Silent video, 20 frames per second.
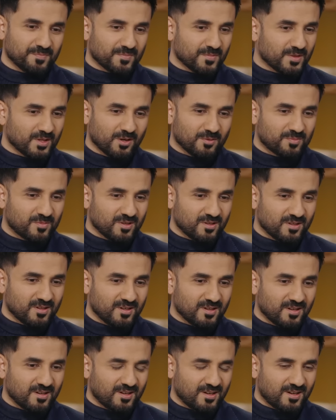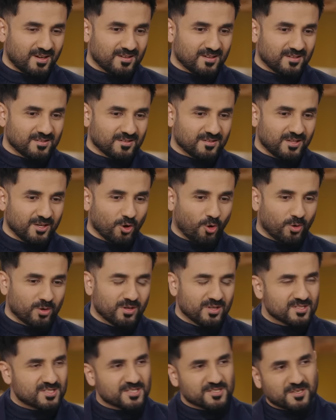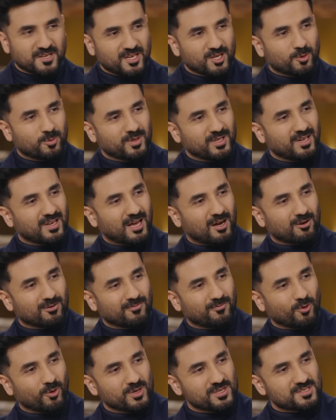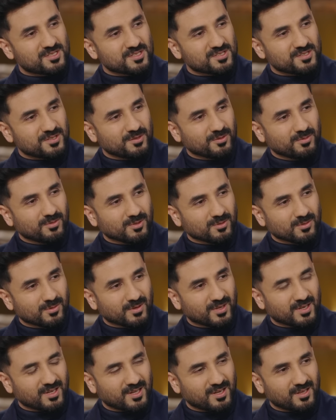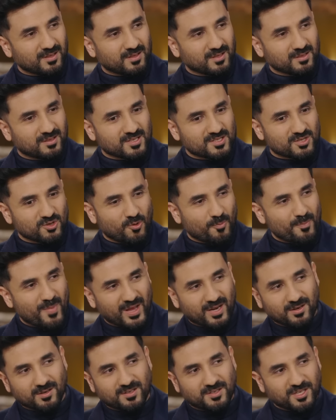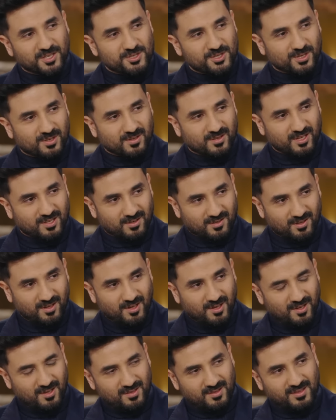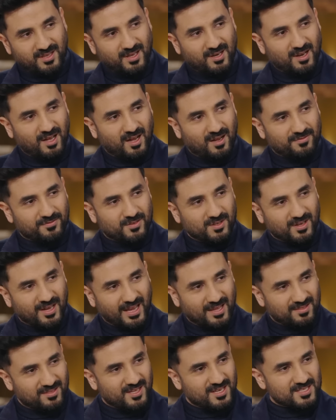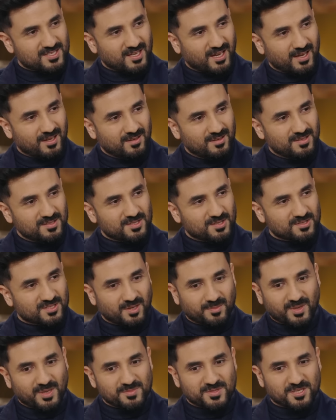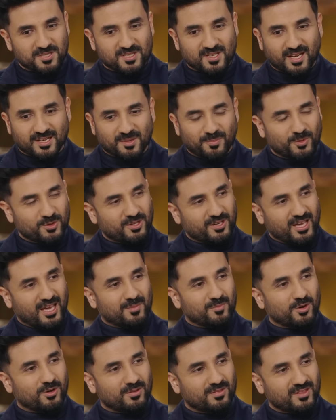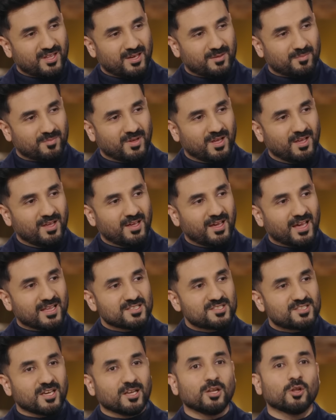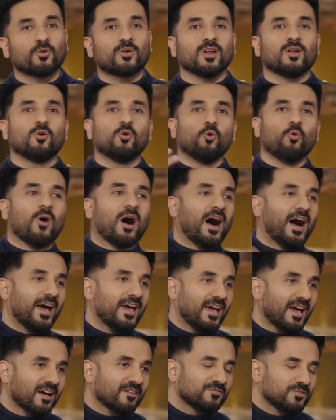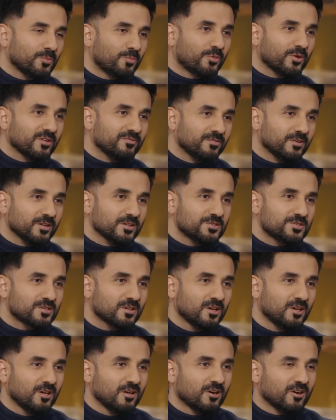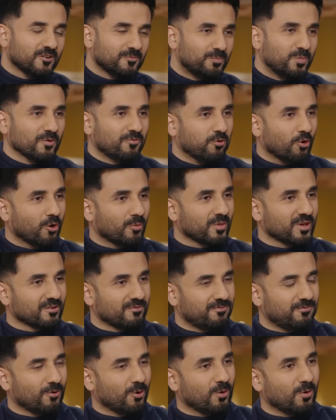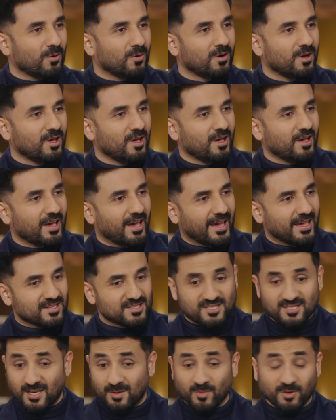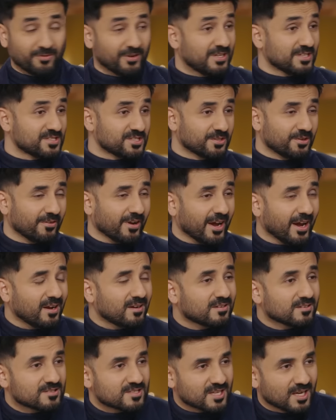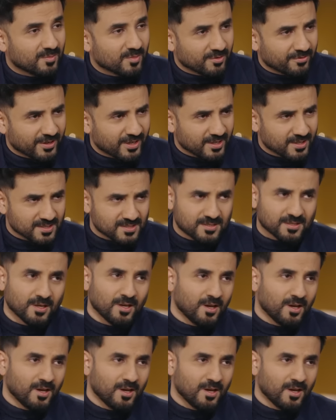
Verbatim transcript: you know, the audience has an equally loud voice as you do. And, and I think there's no better teacher than their laughter and their silence. So sometimes I just like to put the camera on them and say, look at who I have the privilege of performing for. And some of it is great, and some of it is,